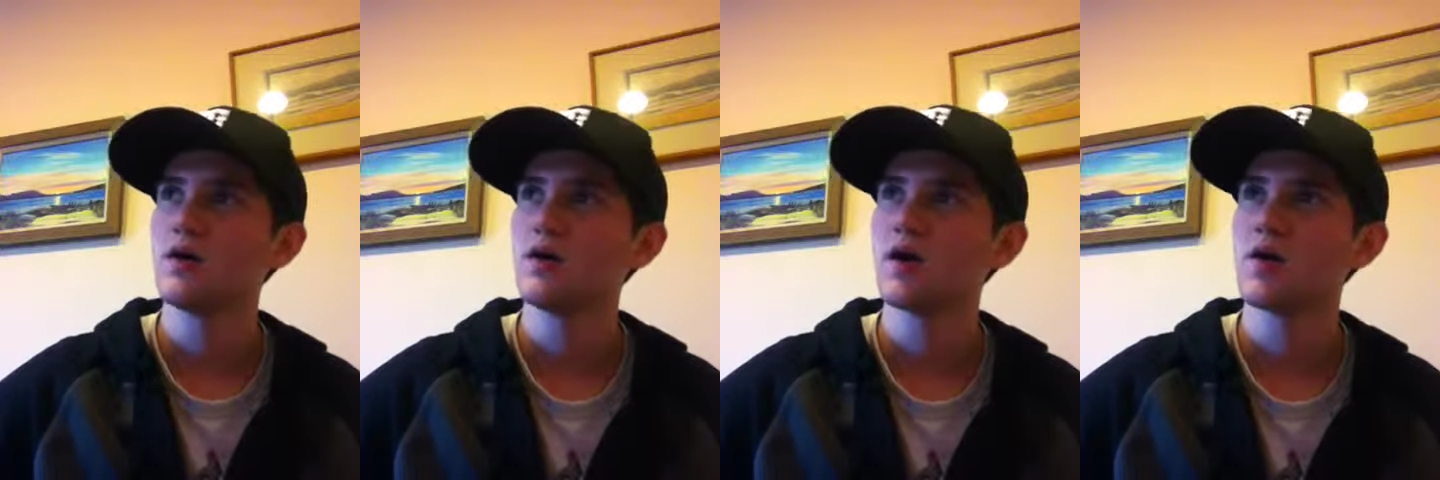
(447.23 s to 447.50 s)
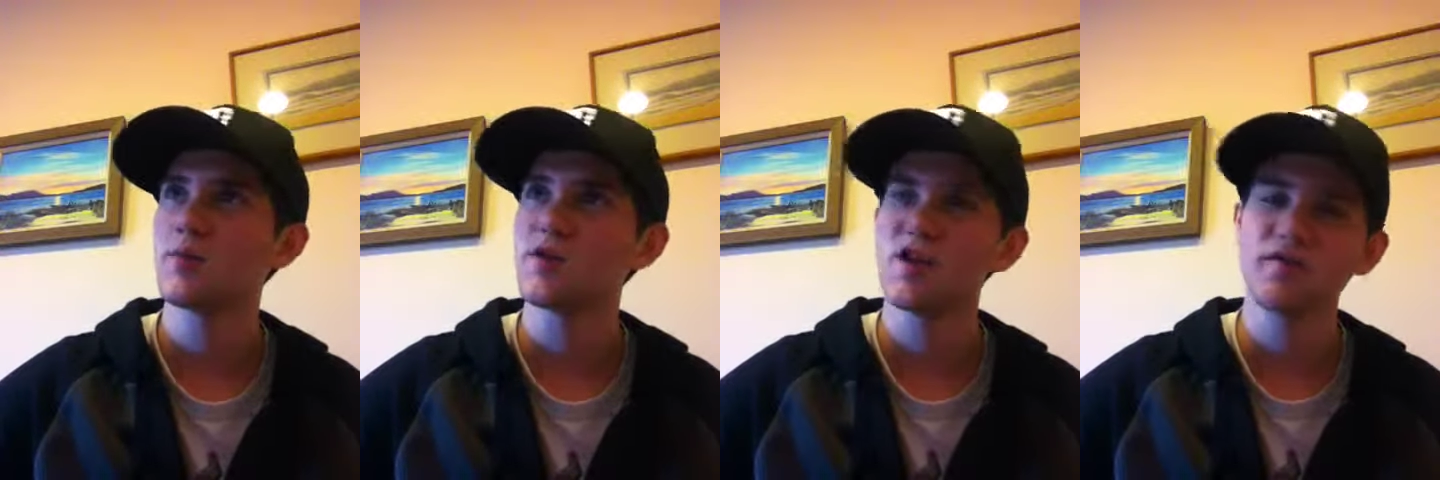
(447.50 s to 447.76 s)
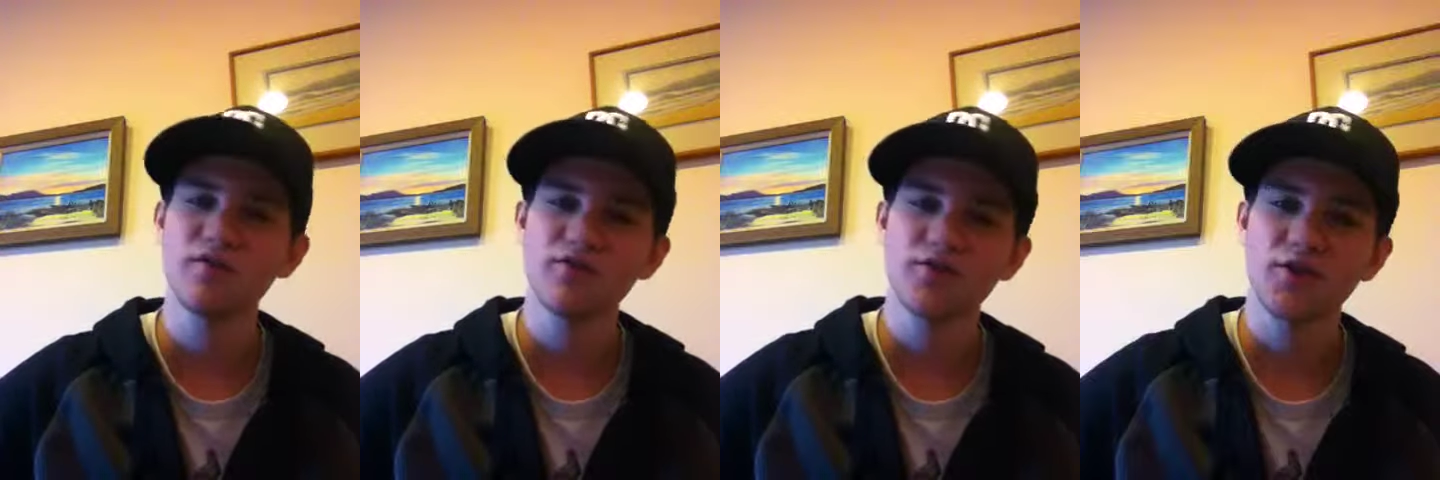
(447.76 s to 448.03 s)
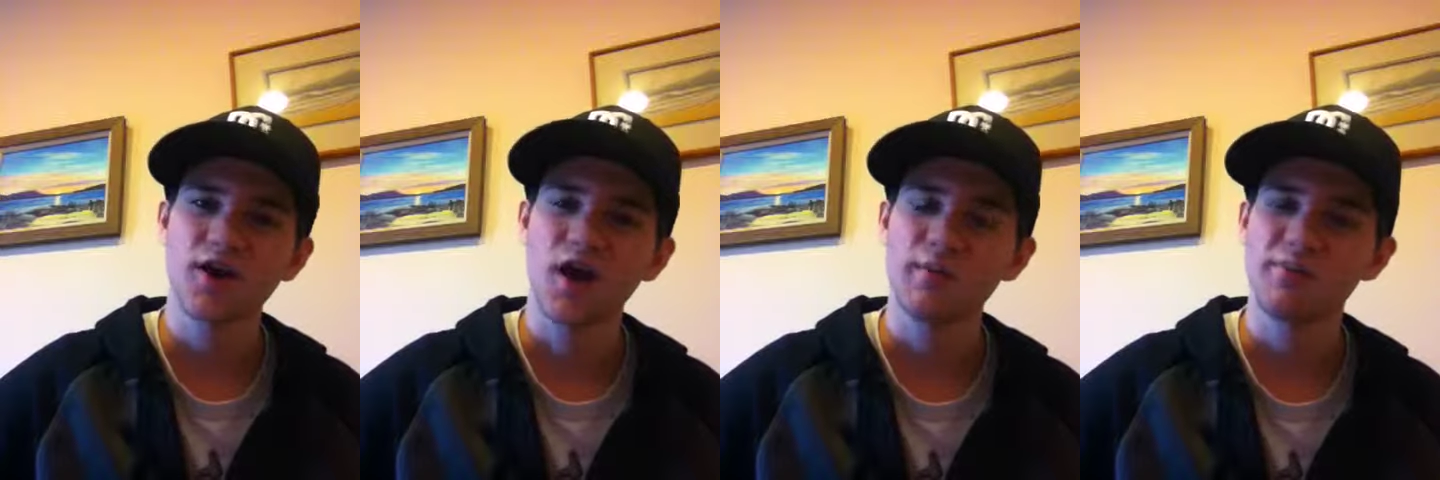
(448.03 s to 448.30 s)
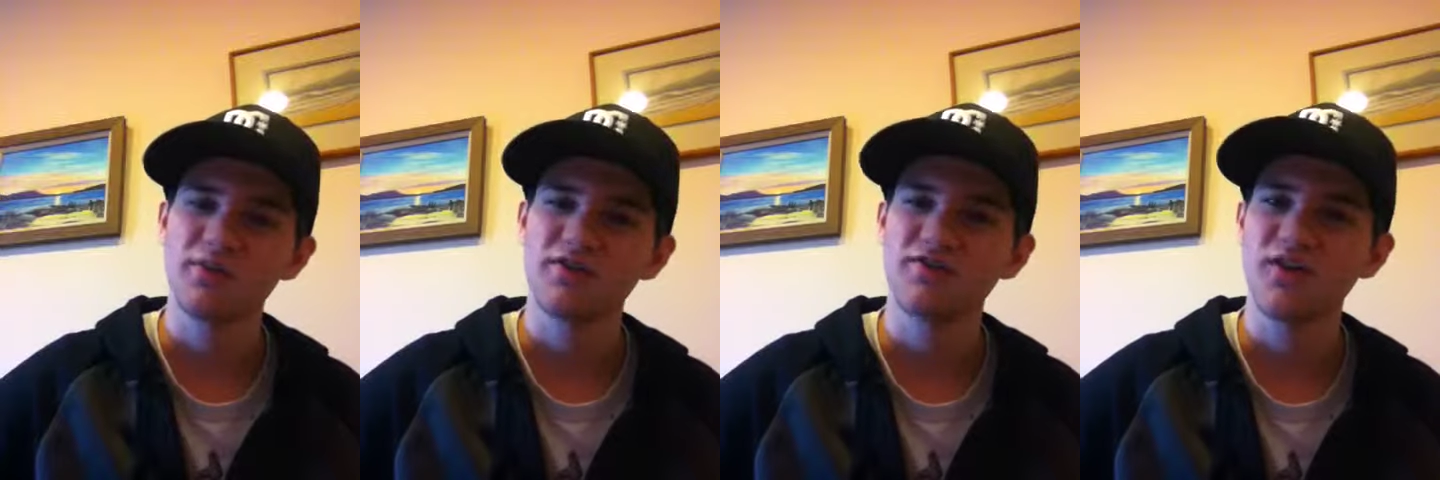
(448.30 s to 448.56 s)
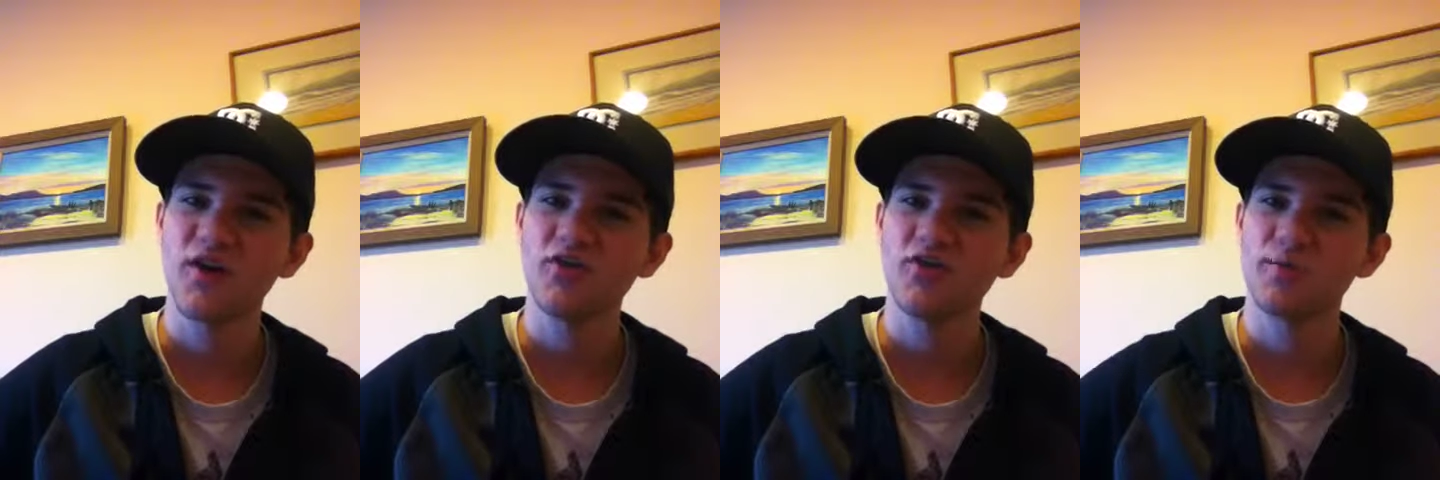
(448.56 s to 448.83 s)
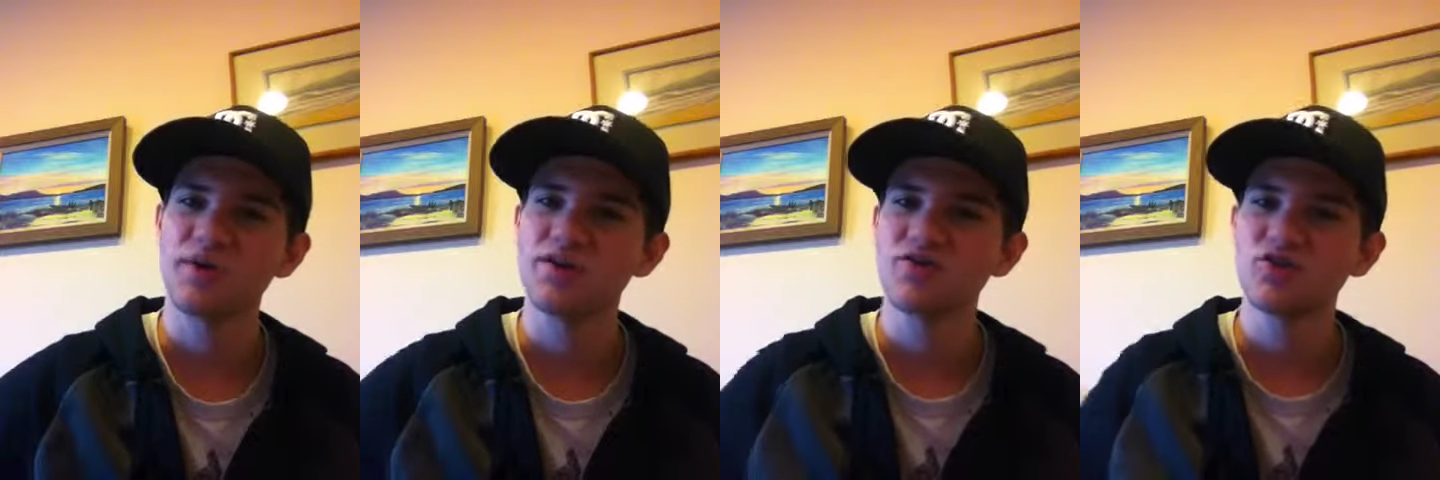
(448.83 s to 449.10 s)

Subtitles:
And I mean, even if the comic book fails, I mean,